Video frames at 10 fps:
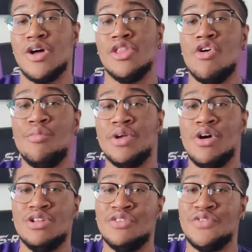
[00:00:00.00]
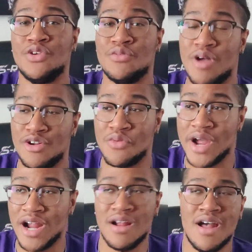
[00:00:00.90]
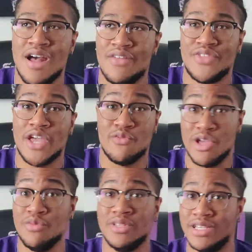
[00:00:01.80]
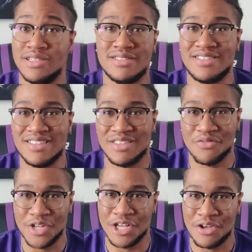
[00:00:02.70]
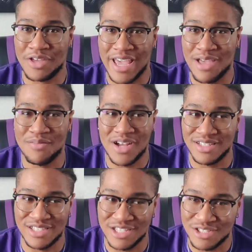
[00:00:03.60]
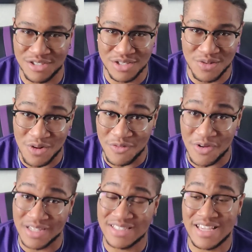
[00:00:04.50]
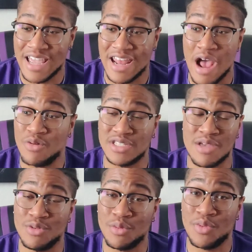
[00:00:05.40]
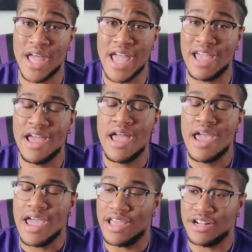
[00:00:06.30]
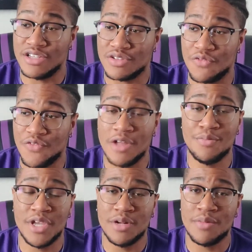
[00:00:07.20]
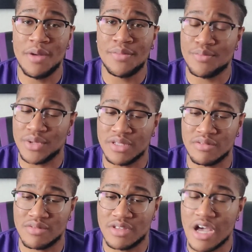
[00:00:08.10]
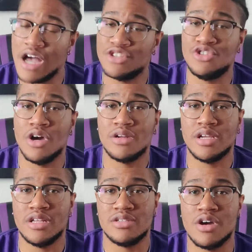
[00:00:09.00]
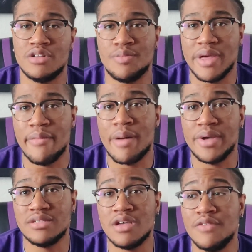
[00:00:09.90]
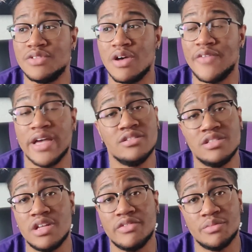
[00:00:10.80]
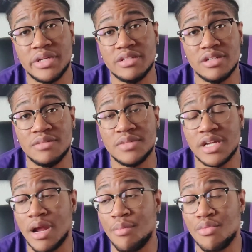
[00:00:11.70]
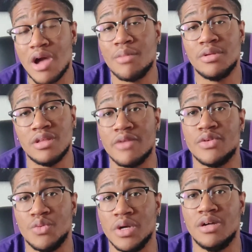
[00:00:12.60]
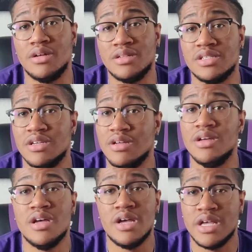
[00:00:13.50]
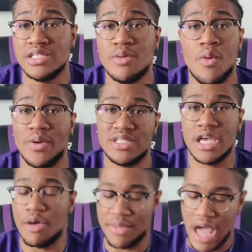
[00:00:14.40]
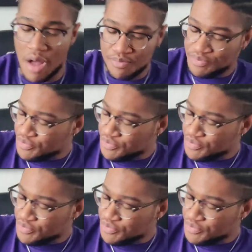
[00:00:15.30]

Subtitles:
lo and behold, if you're unaware, they re-released the video game on digital storefronts, and I was able to play it. And it is a fun beat 'em up, but gosh darn it, it's hard to play by myself, so I've actually never beaten it, and I probably never will until someone wants to help me out.